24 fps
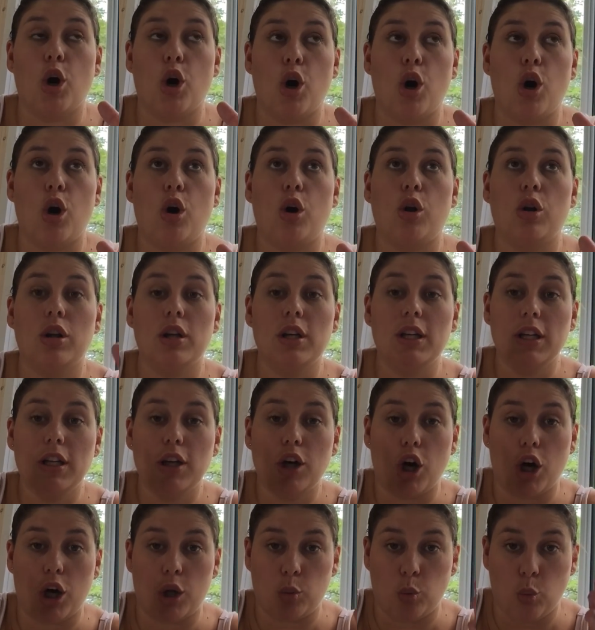all
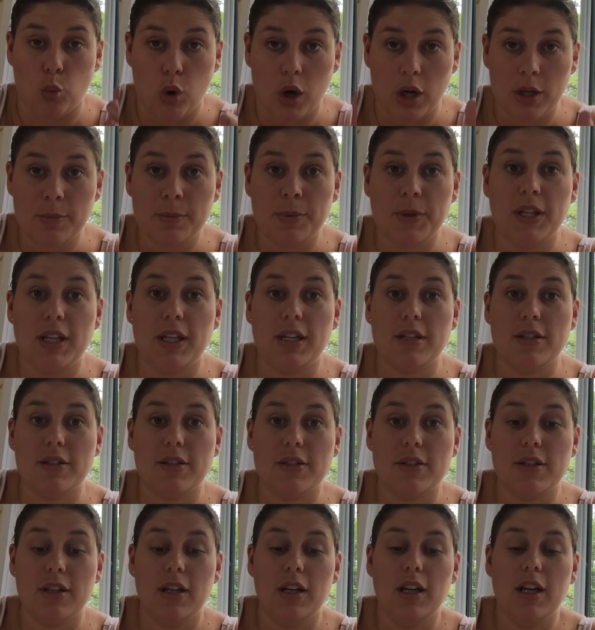on one
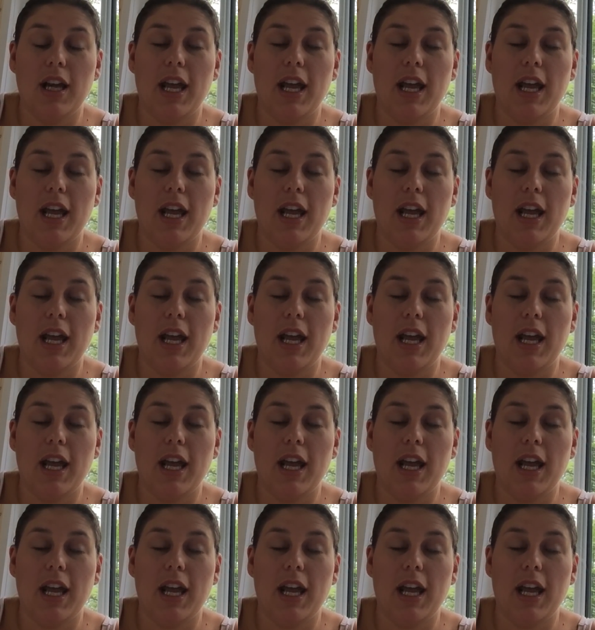piece,